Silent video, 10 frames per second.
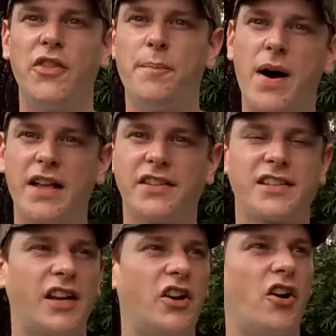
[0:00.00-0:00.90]
over the
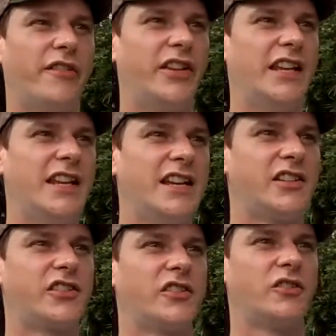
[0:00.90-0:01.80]
months and over the
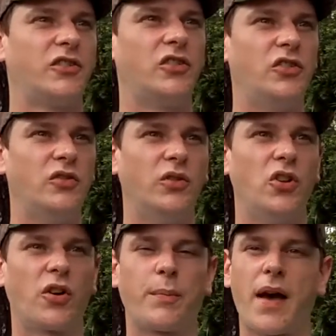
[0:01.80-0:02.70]
years, you
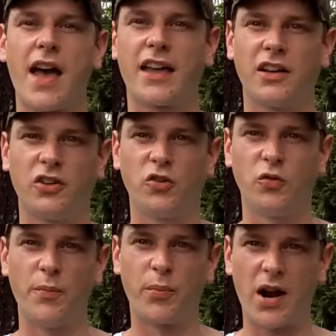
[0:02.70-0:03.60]
look back and
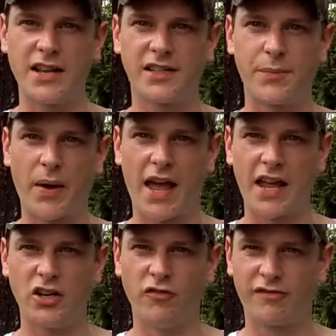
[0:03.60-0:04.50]
you embrace the
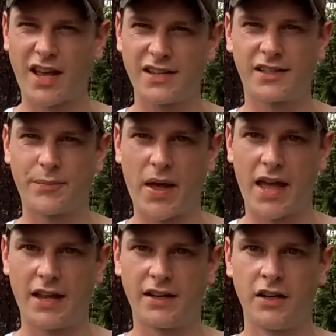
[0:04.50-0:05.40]
pain, you face the
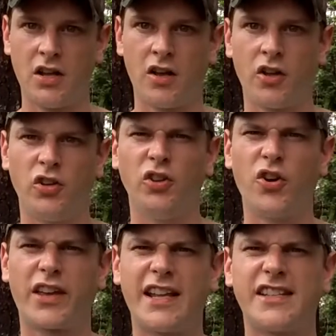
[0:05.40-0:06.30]
pain,
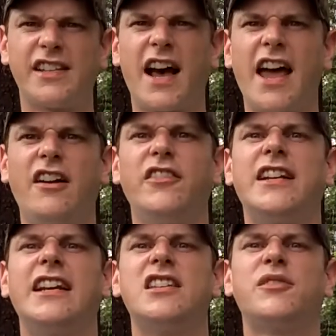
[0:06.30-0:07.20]
look inside of
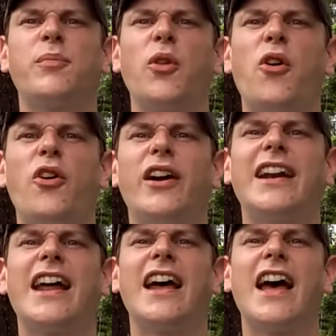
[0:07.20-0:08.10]
it, explore
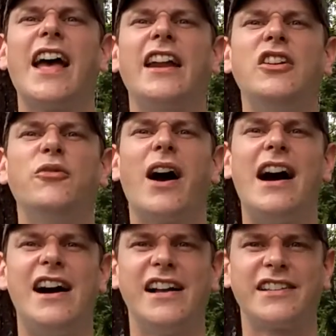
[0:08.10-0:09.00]
it, and you
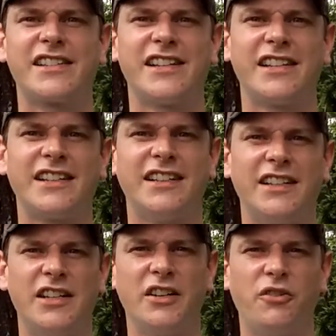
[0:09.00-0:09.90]
ask,
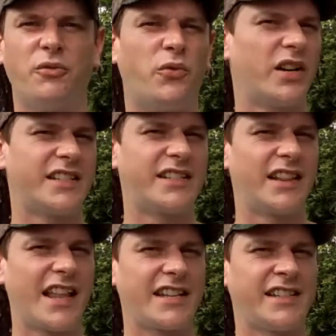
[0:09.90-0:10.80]
what is
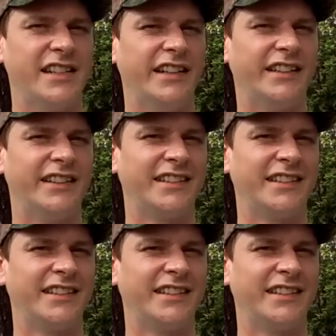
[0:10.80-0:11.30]
the lesson?